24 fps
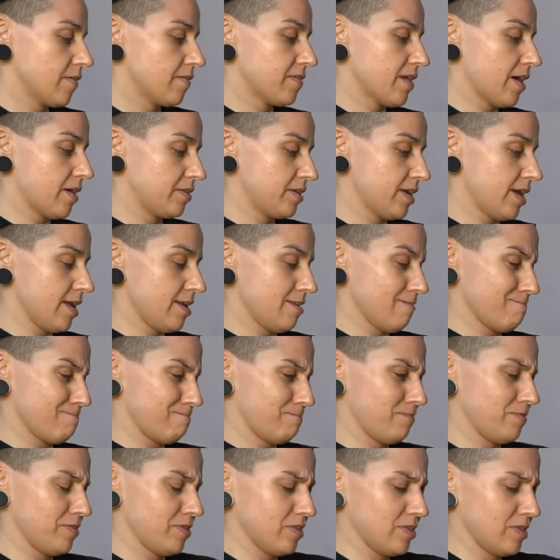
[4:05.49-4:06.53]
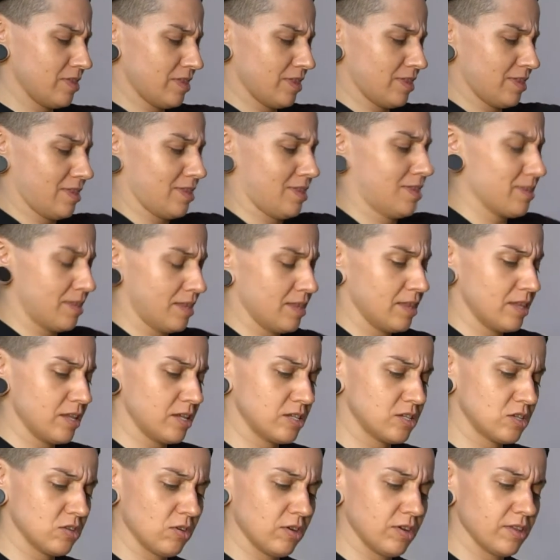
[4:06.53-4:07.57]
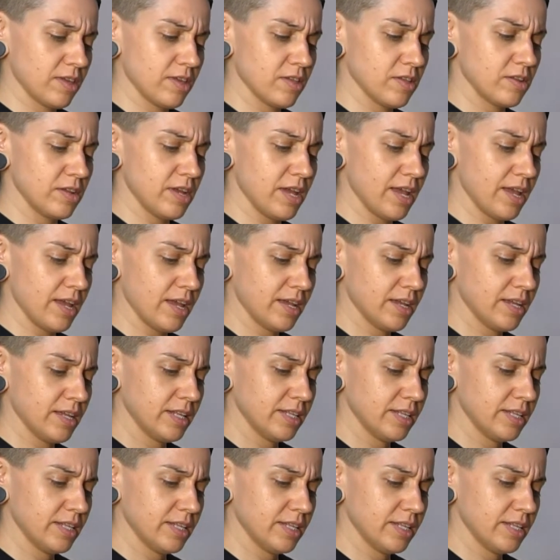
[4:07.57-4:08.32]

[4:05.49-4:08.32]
found at the store the other day.